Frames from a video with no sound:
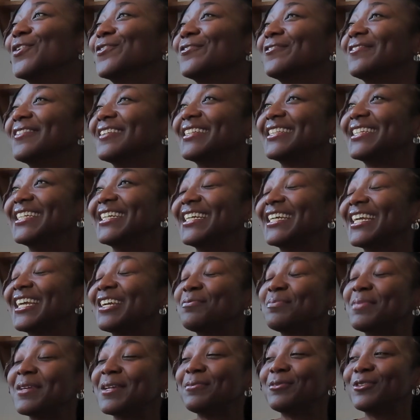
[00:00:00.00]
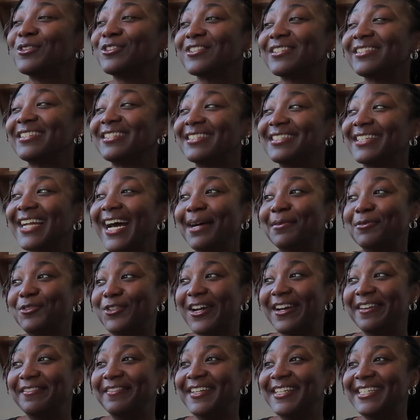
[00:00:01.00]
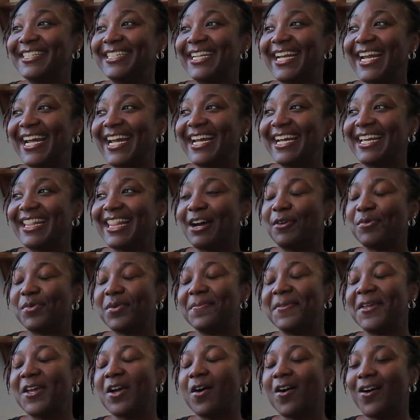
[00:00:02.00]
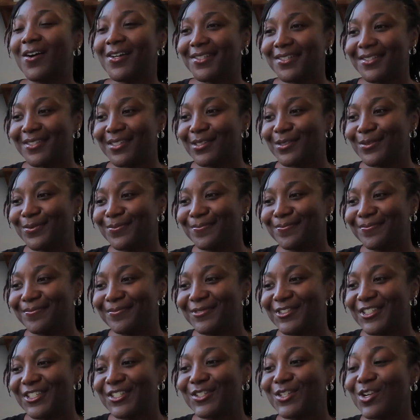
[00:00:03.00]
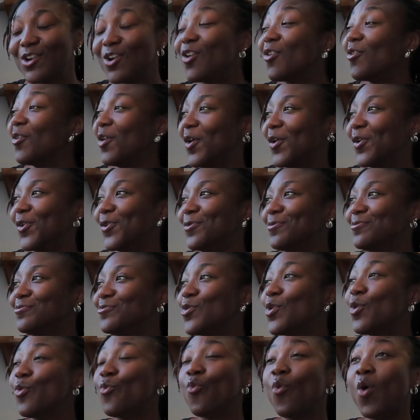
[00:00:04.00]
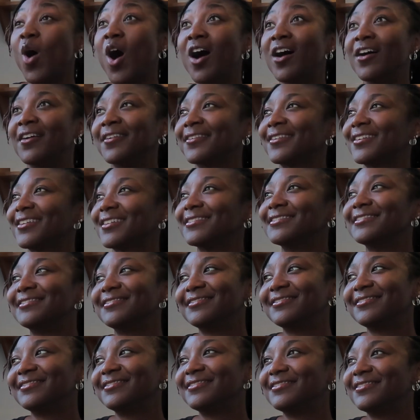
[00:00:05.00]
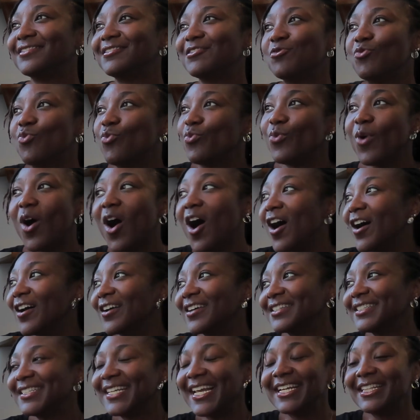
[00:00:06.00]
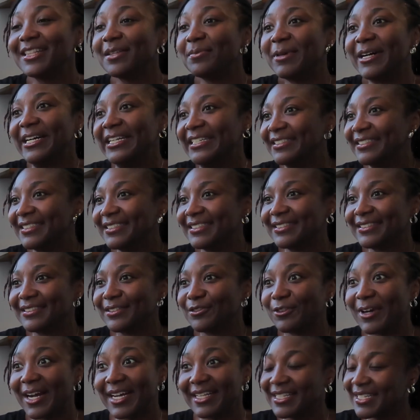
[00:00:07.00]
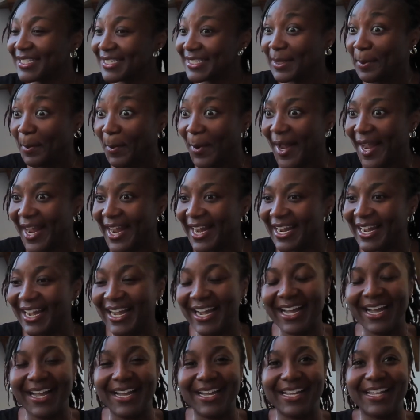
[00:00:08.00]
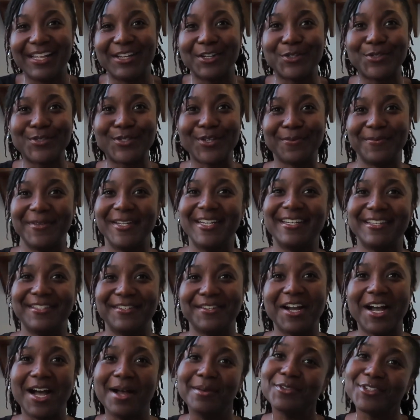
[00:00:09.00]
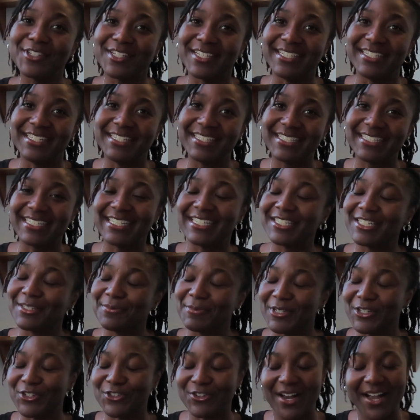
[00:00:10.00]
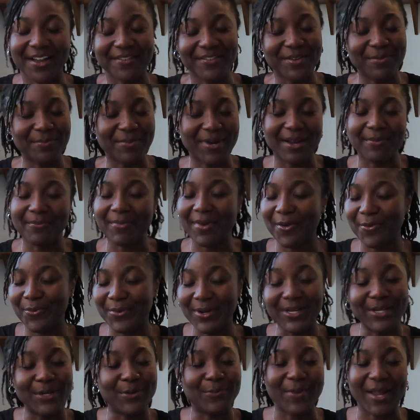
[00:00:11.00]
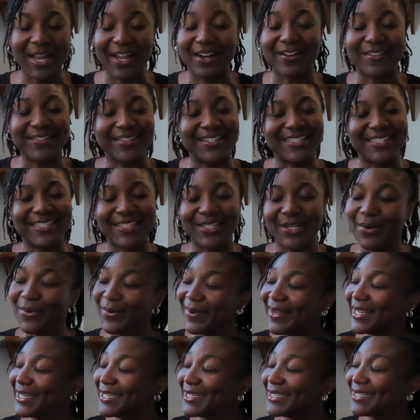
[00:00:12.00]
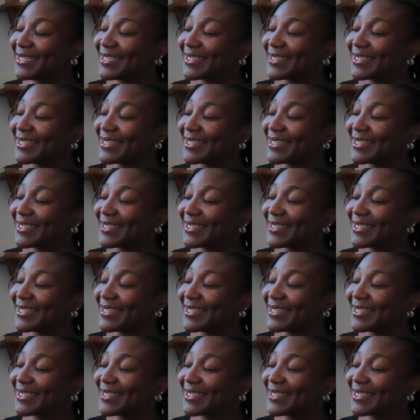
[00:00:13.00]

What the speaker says: really, can people just stop driving today? That would be awesome. Just go home. Walk. Take the bus. Ride the subway. There's so many other options than to be driving by my window making all this noise.